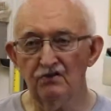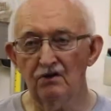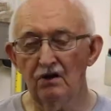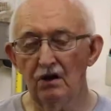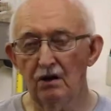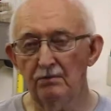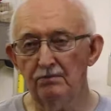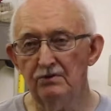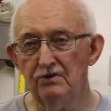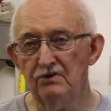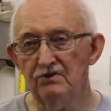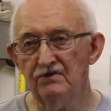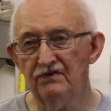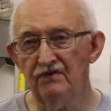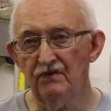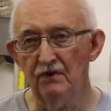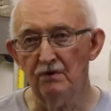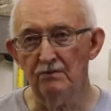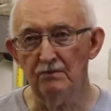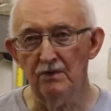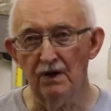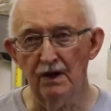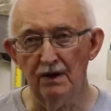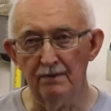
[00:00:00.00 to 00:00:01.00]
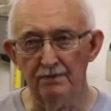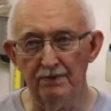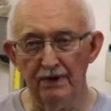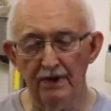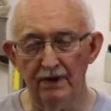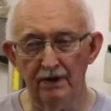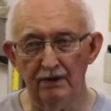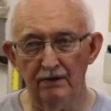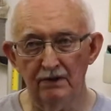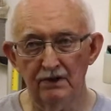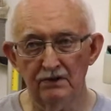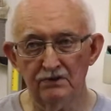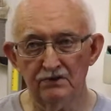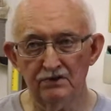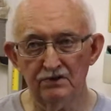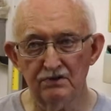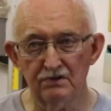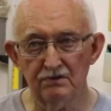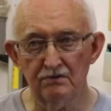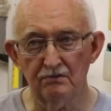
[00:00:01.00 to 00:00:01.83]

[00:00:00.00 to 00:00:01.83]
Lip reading: cupboards for my parents